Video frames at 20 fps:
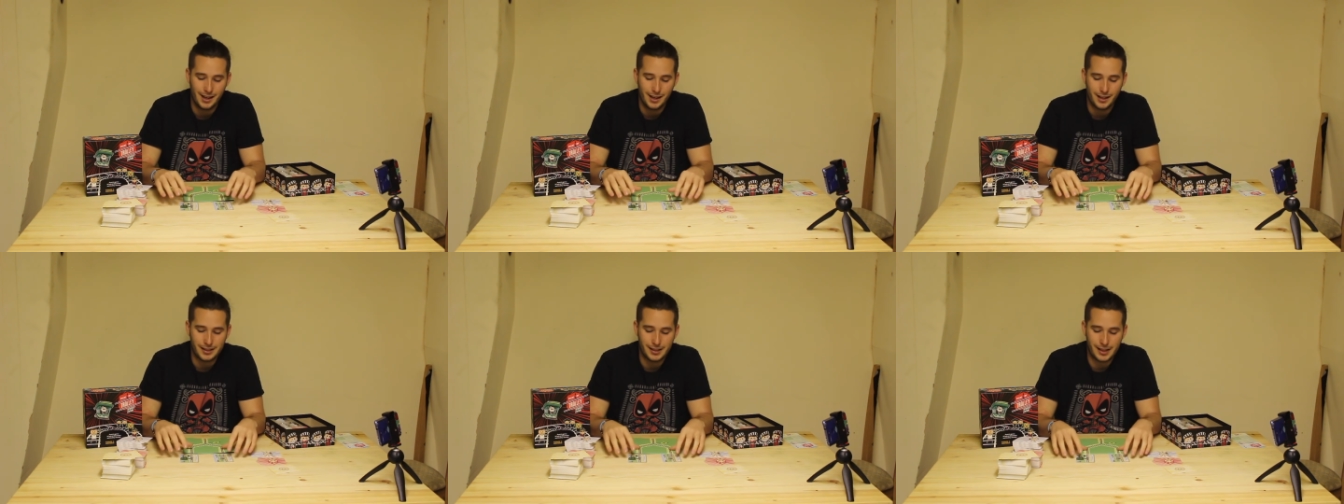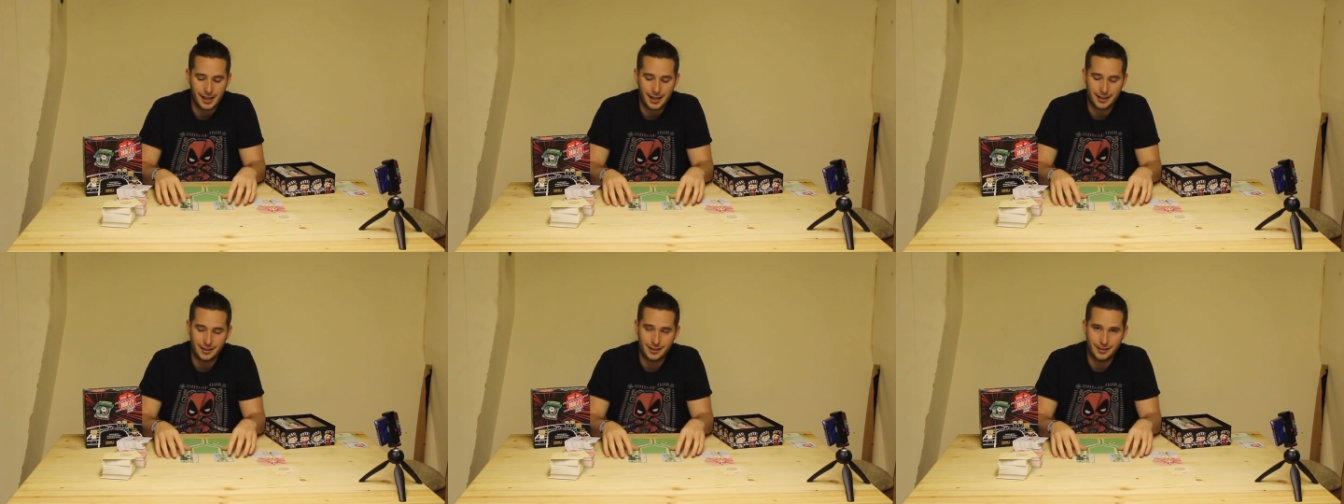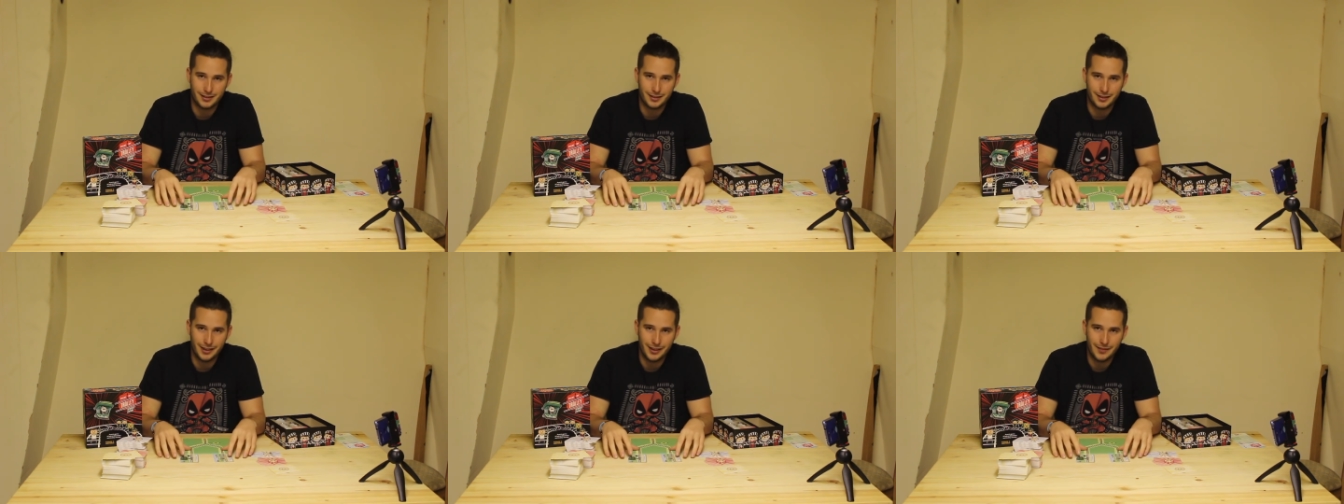So that's the
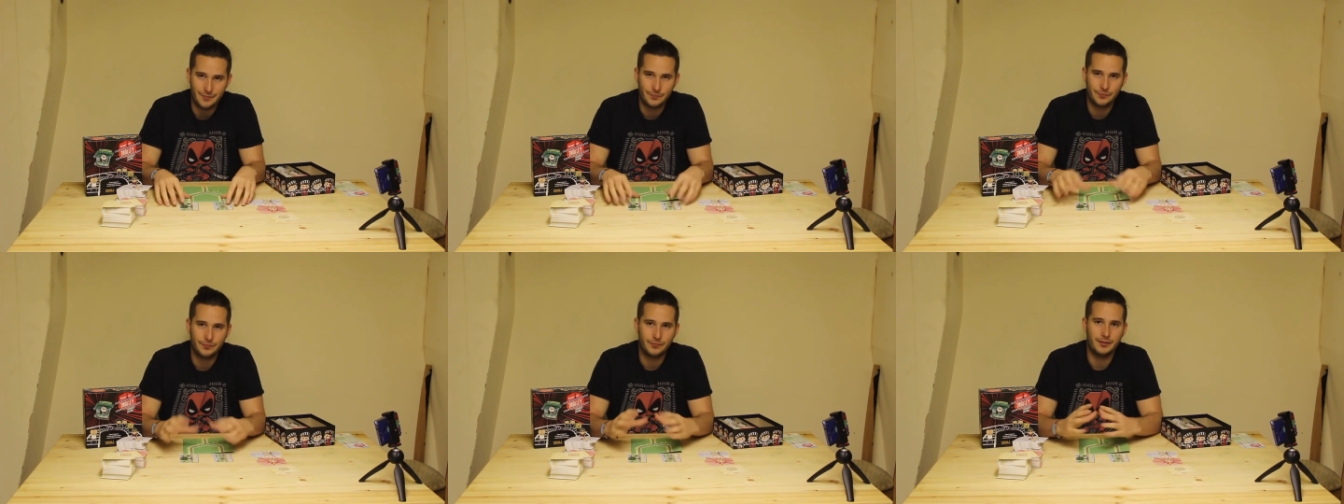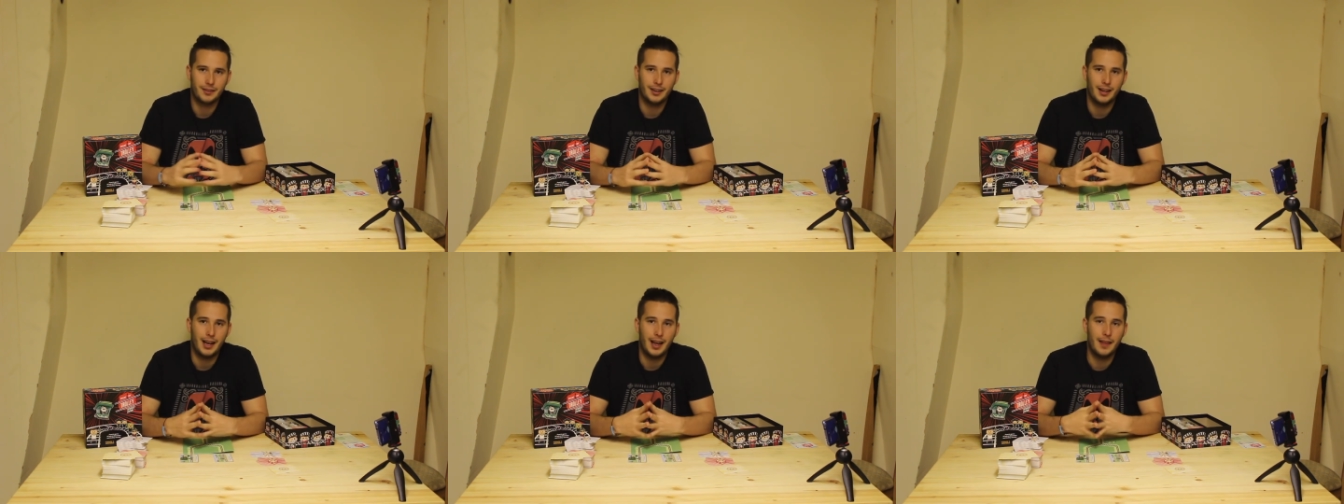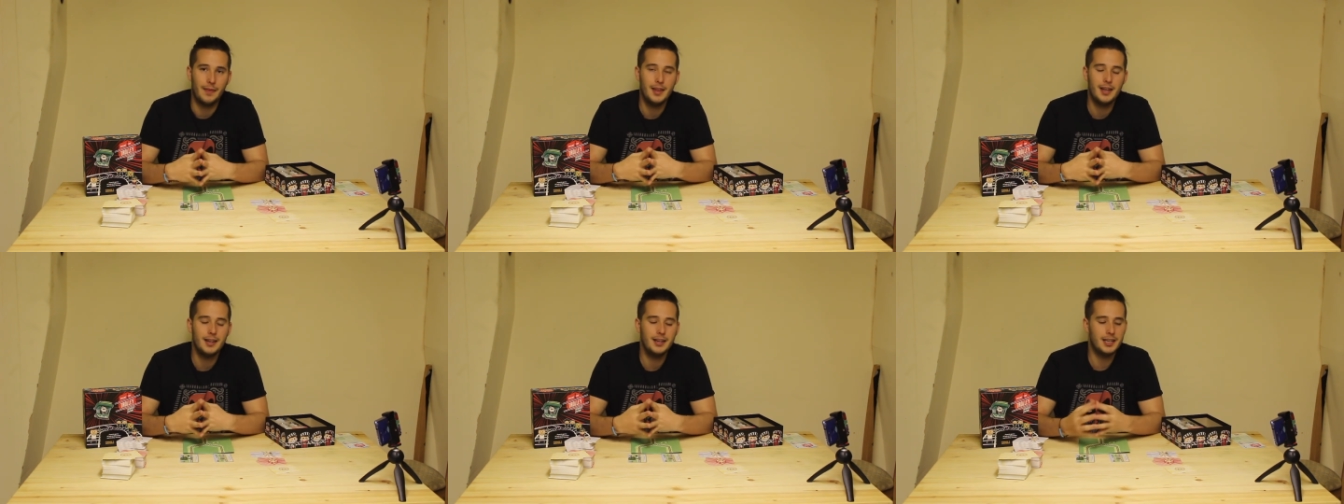stuff.
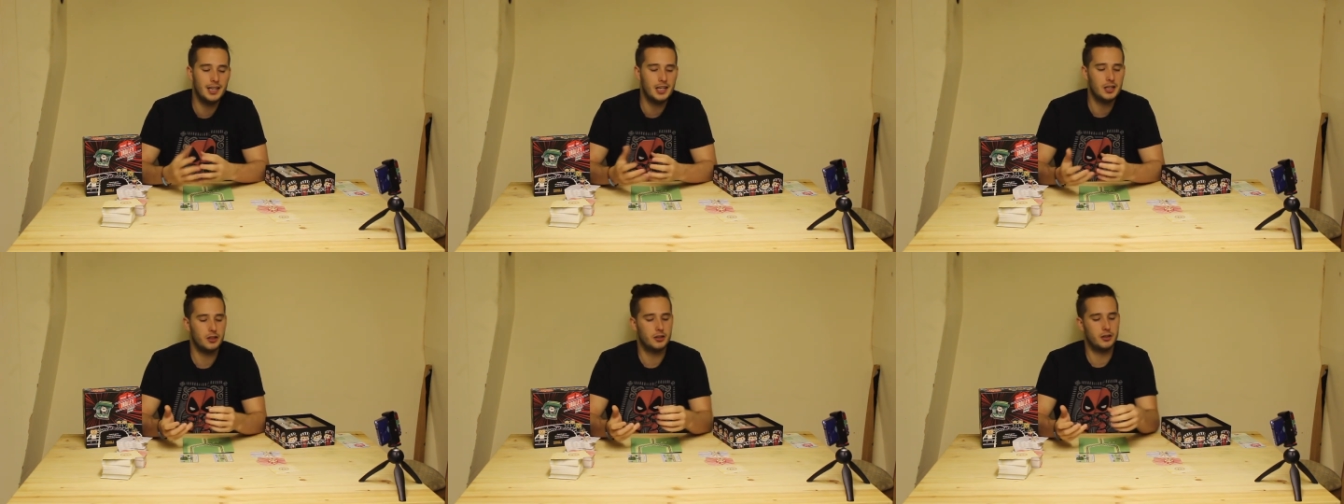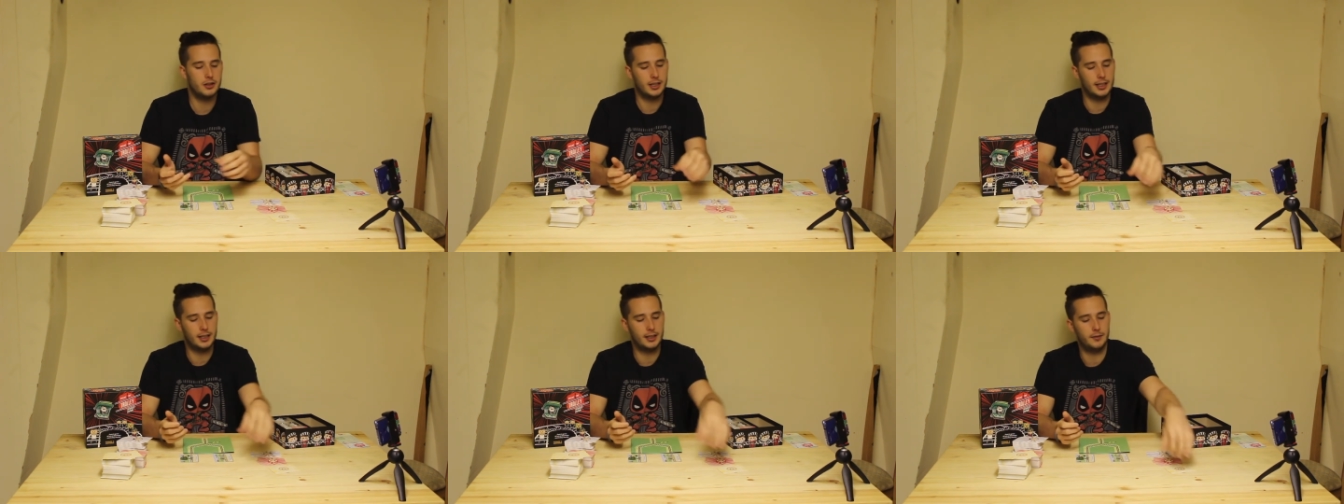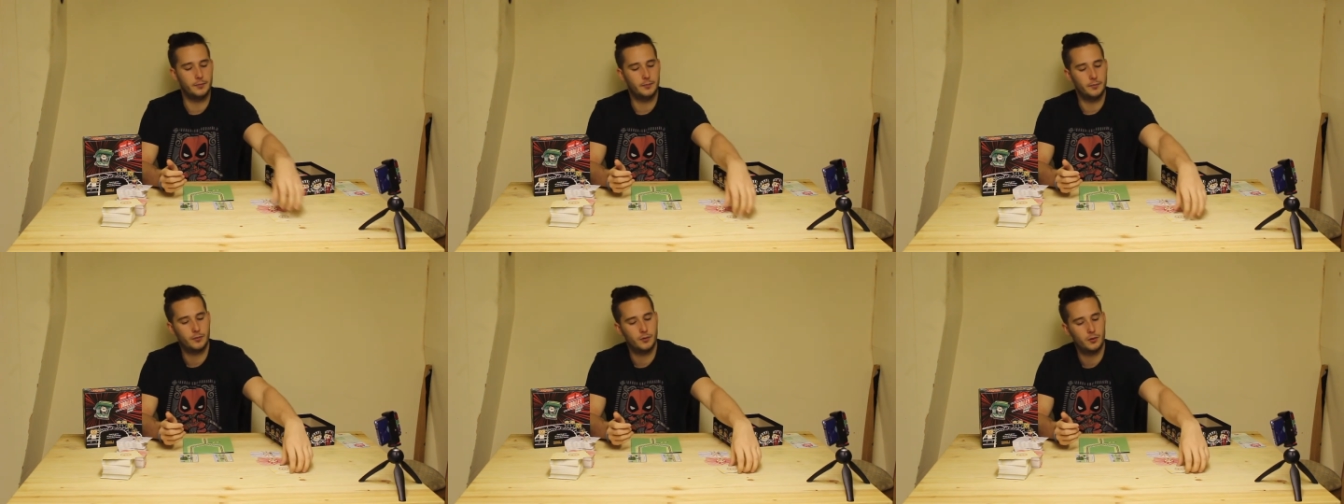And then each
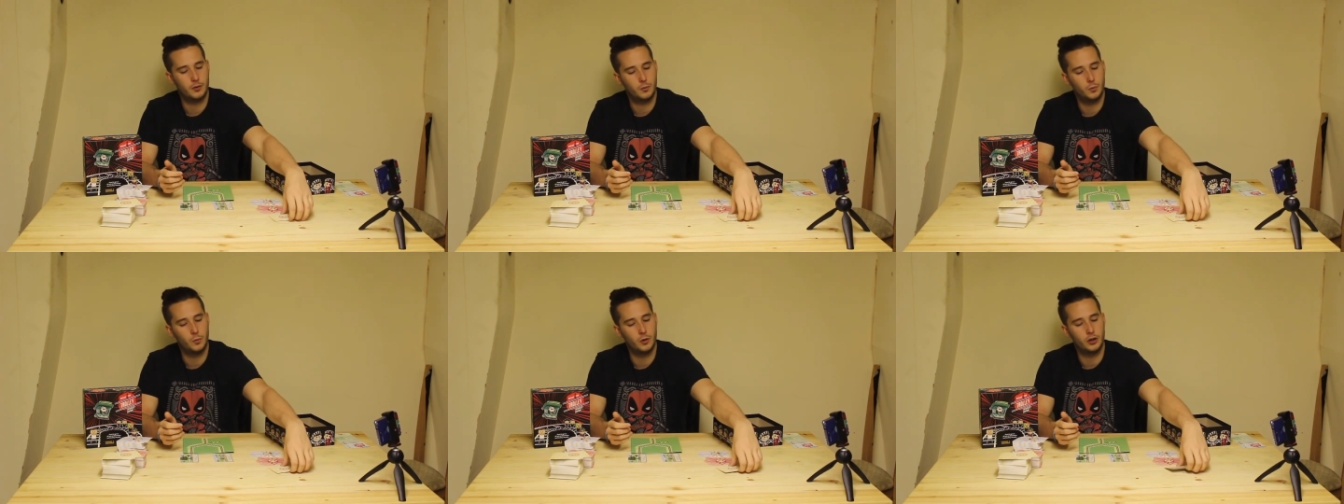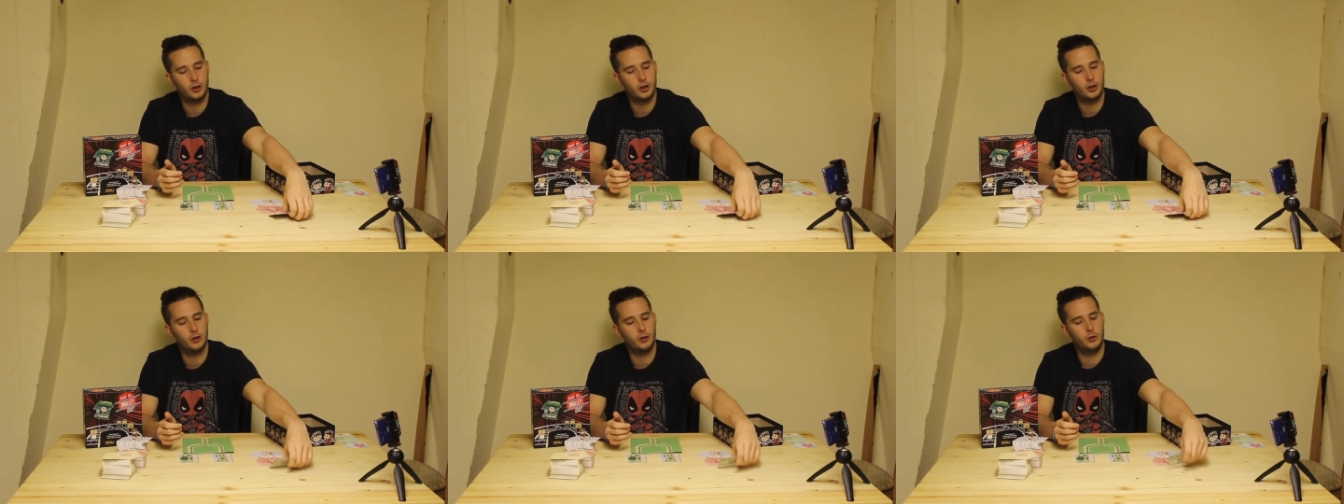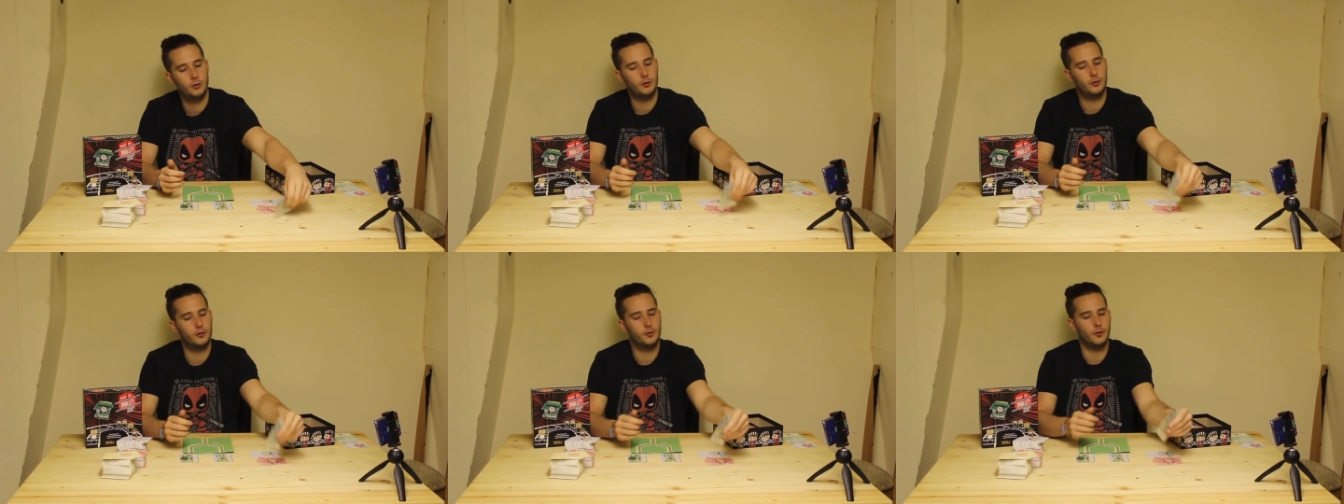team would
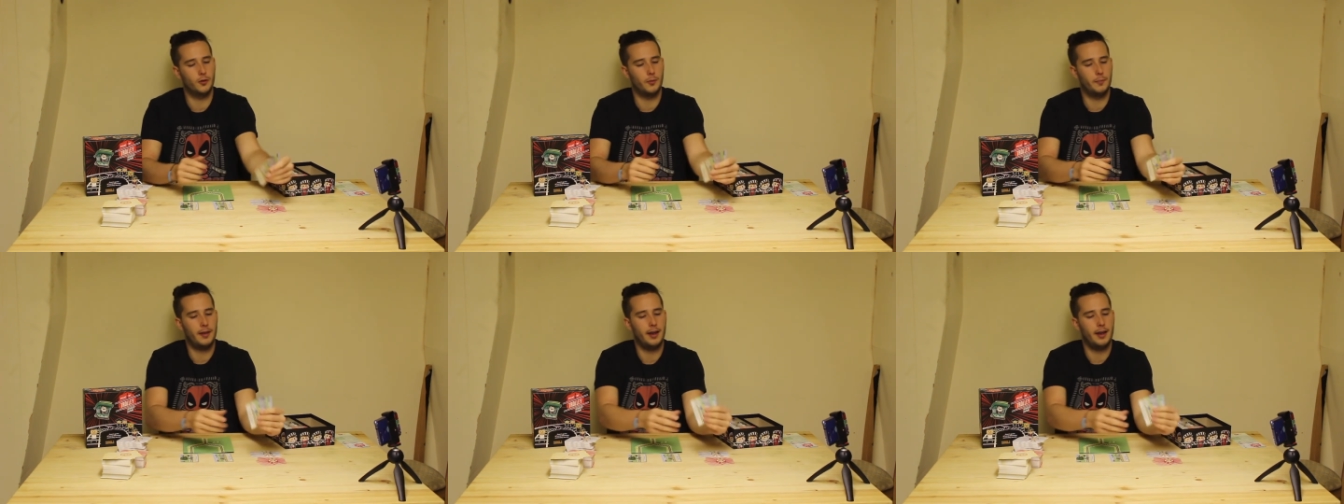choose from